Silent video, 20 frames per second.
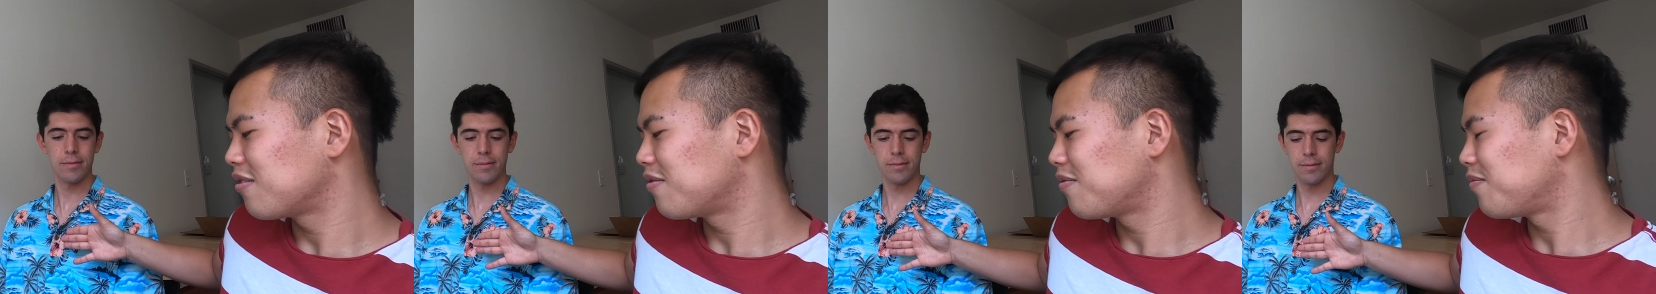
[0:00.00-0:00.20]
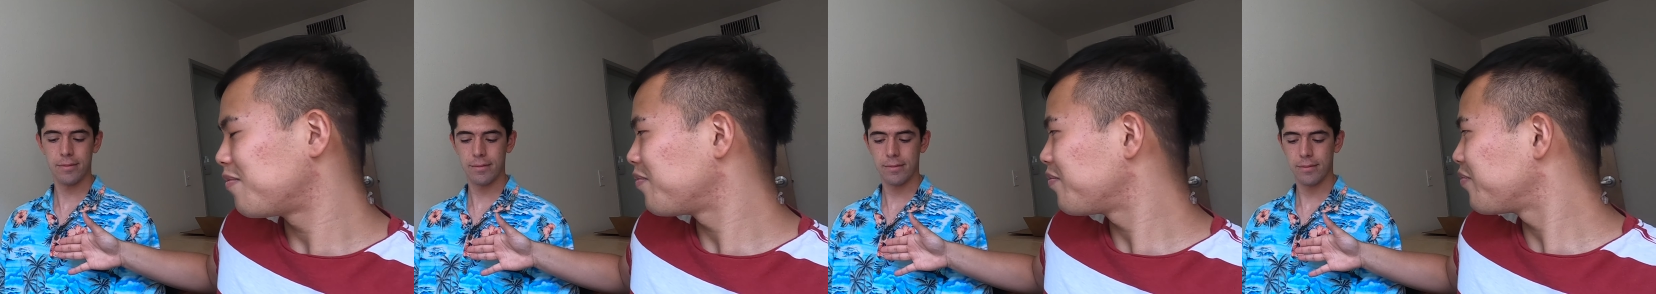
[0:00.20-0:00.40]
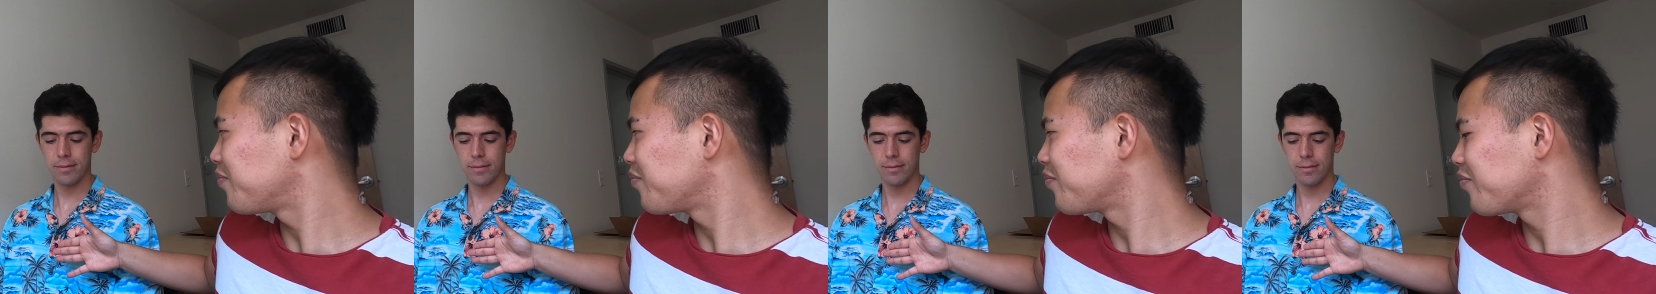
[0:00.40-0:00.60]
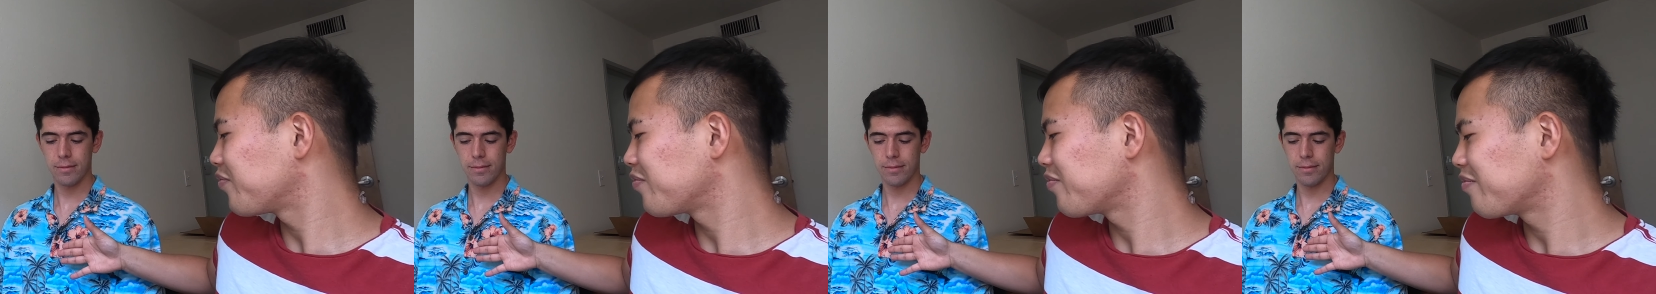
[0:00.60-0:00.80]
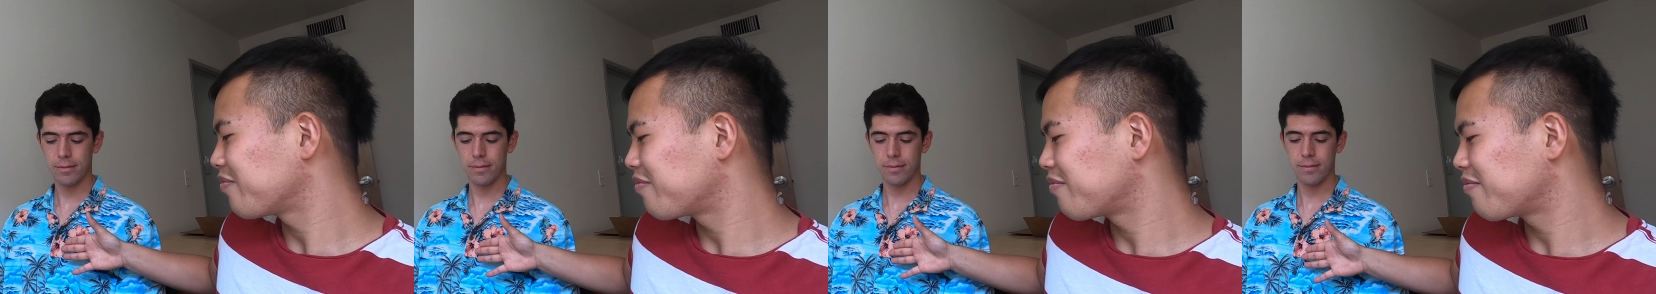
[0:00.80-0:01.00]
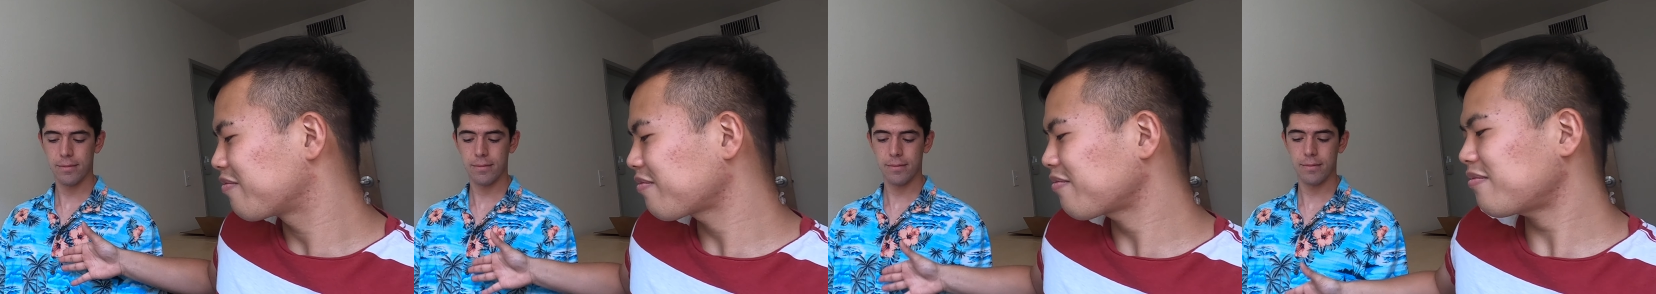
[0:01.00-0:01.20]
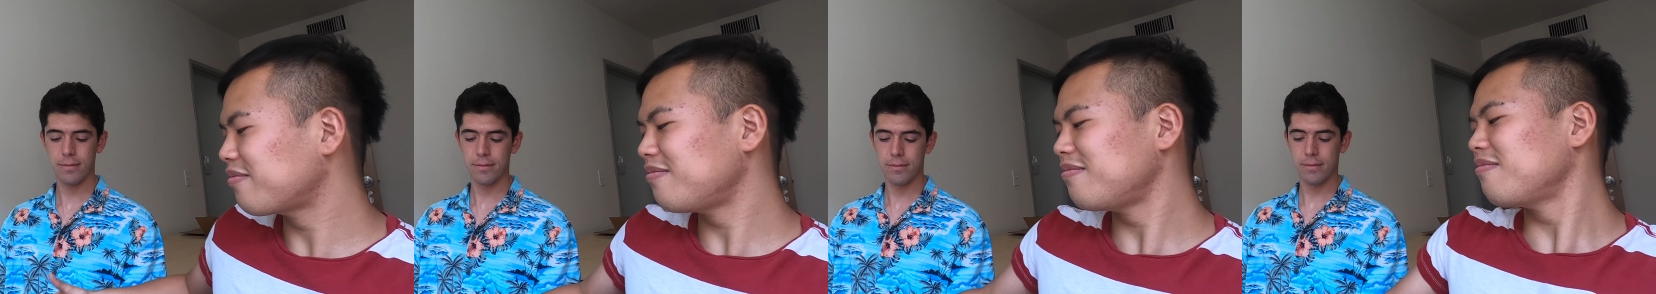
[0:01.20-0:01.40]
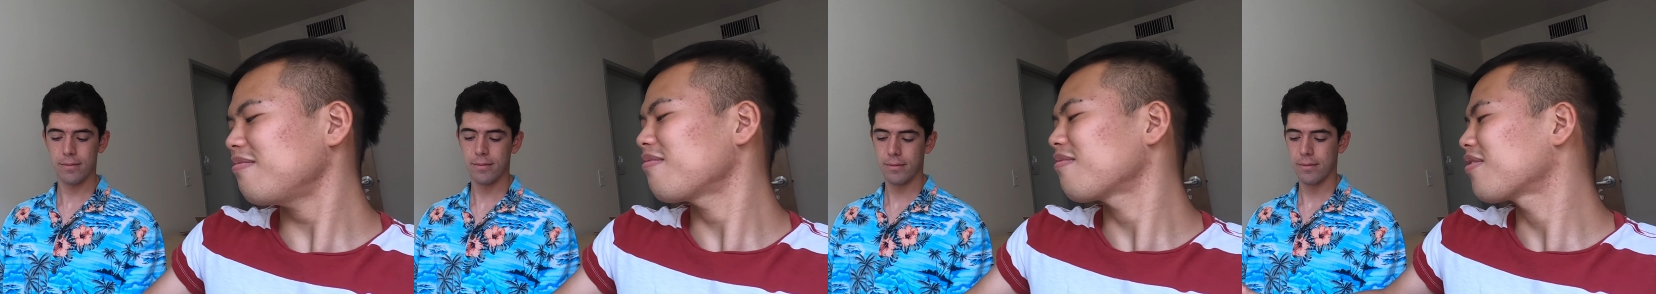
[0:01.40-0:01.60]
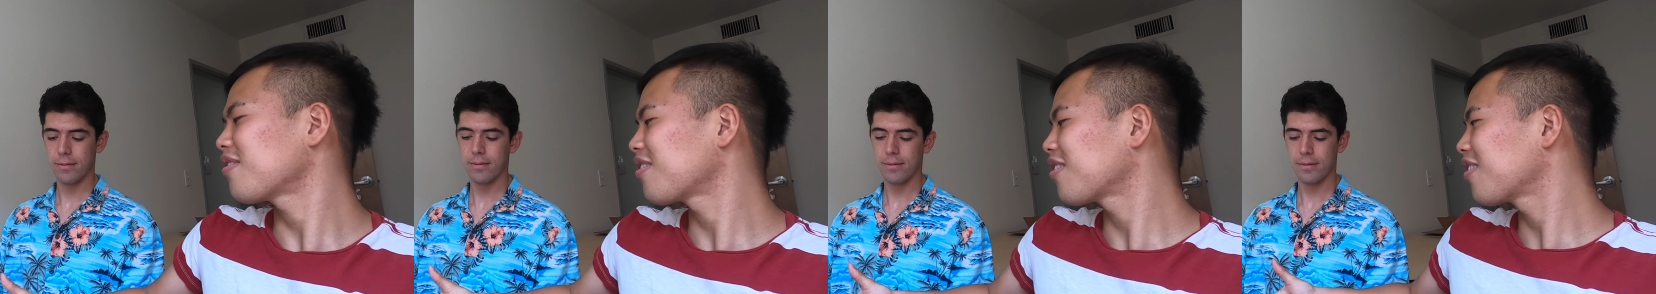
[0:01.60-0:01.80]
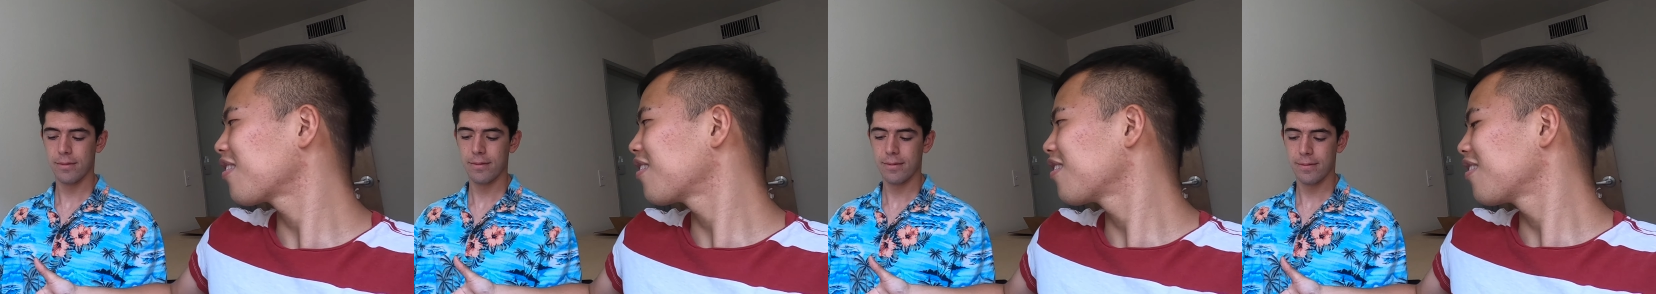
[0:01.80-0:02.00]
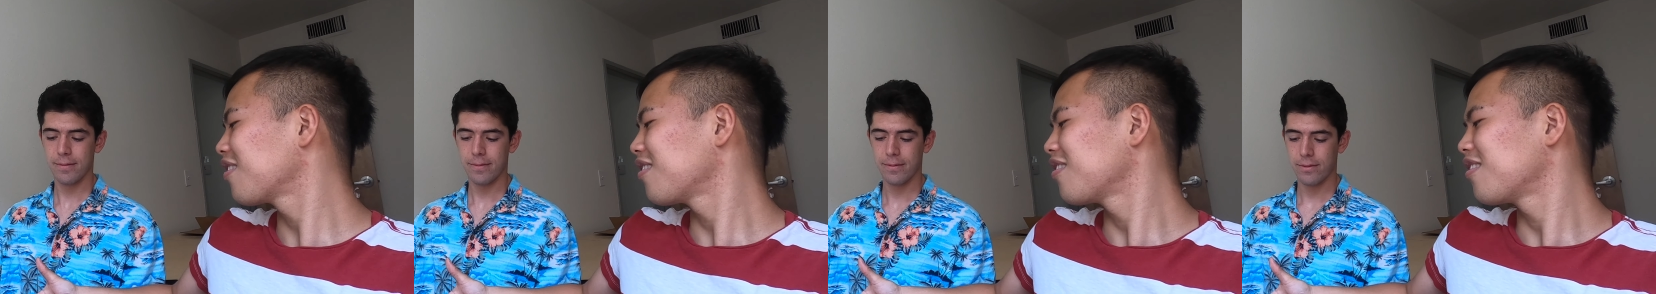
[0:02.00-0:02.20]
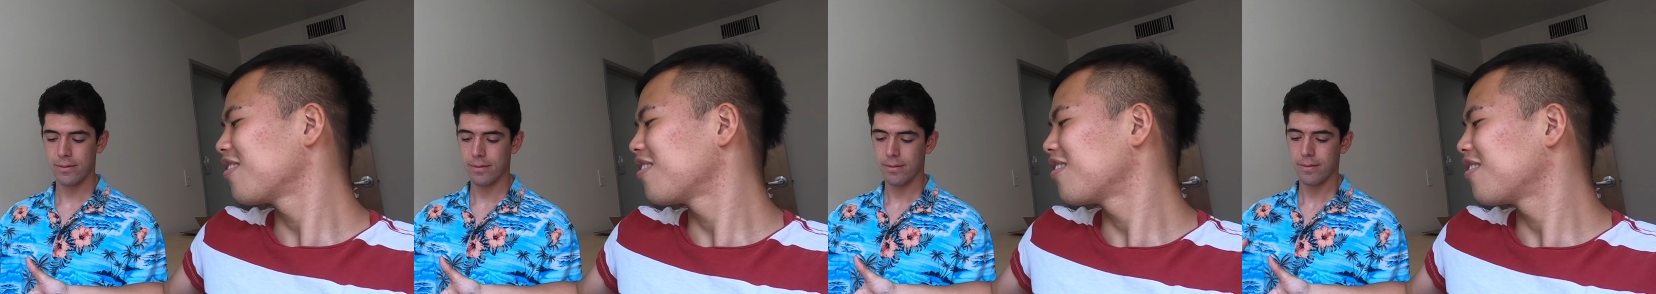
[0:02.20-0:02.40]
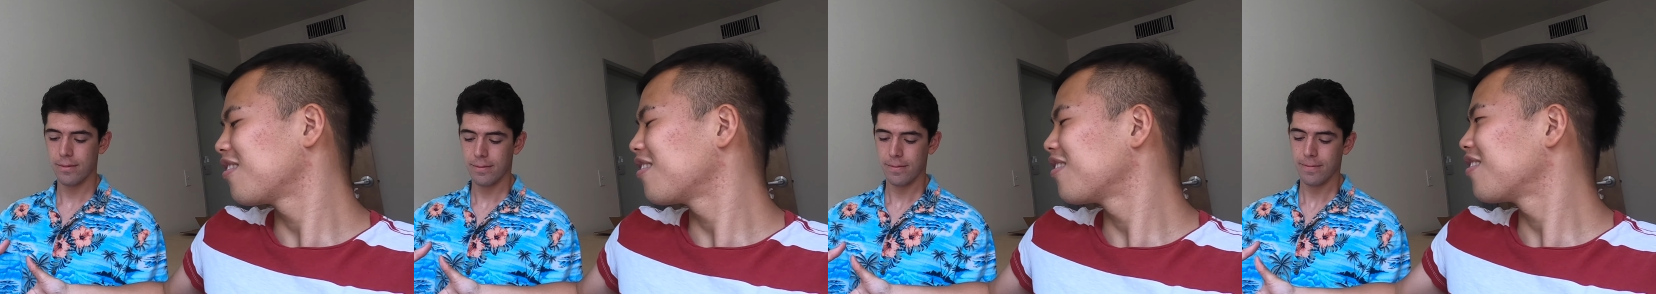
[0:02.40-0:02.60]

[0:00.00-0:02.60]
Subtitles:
Nobody speaks.